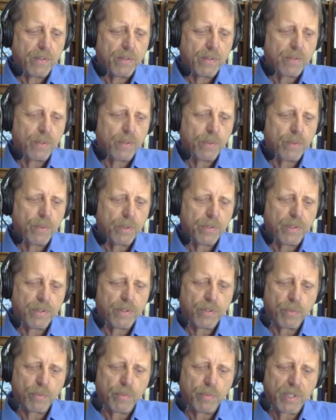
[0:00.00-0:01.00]
who was
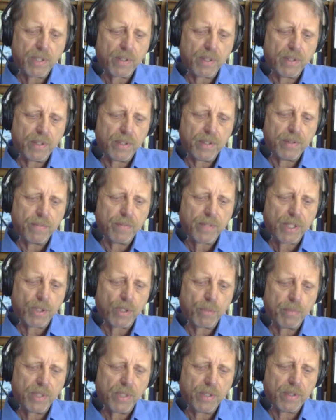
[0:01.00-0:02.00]
instrumental in the
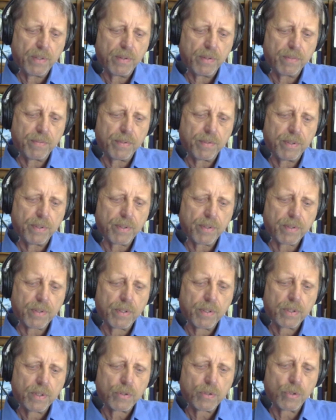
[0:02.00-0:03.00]
development of
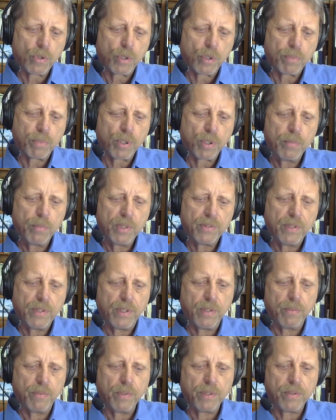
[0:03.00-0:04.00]

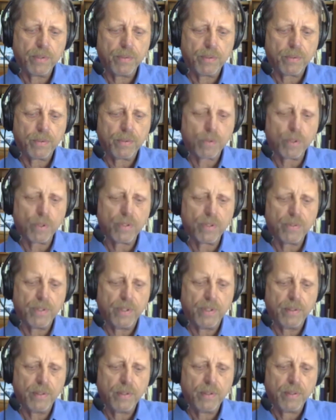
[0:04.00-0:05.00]
chlorpromazine, which was
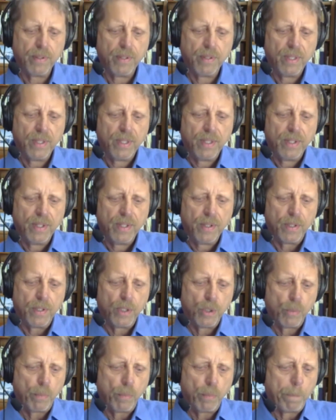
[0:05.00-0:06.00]
Thorazine,
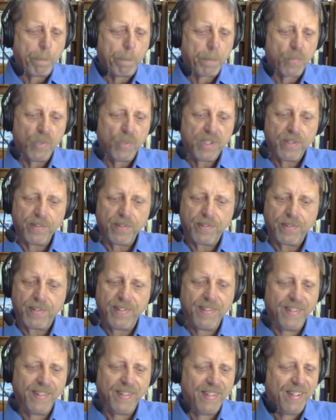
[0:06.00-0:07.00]
which
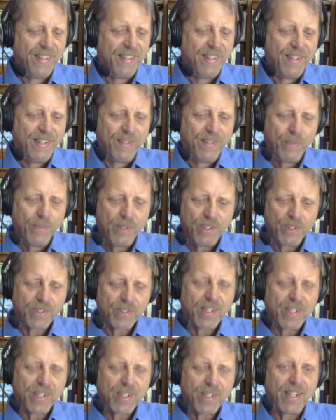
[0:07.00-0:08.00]
is
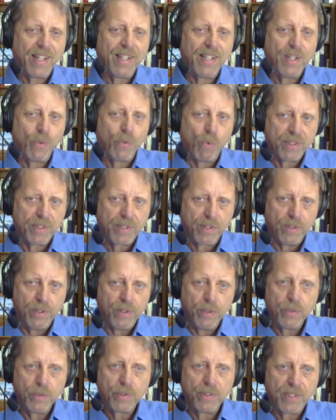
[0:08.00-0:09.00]
kind of what they're
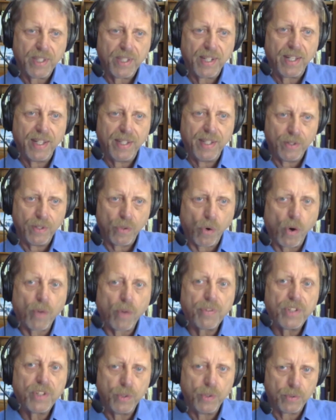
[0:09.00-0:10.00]
using today,
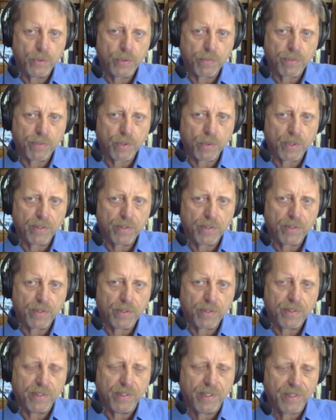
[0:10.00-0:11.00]
offshoots of Thorazine.
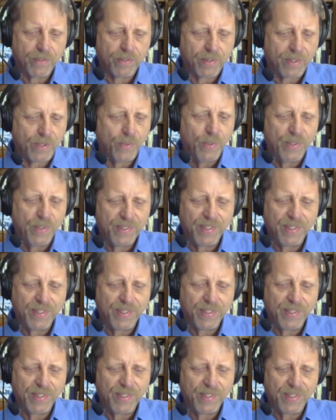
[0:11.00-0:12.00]
Now, Thorazine
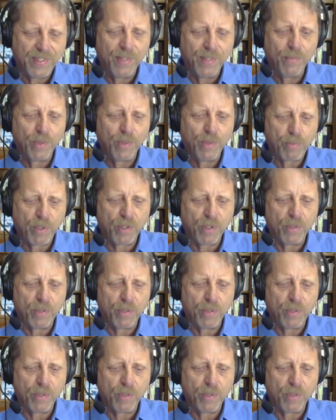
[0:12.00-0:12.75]
was pretty rough stuff.